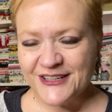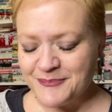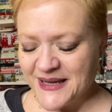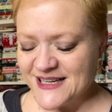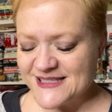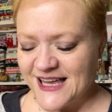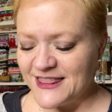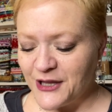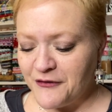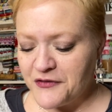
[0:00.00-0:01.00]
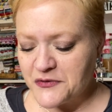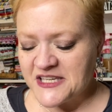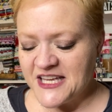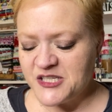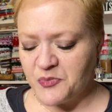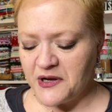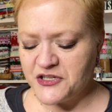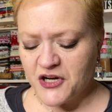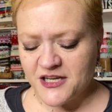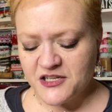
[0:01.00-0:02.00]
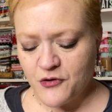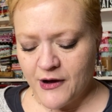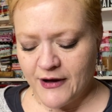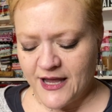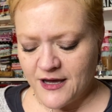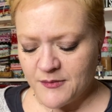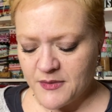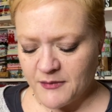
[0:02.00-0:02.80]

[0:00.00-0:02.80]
because I love those kids prints. You guys know how I am.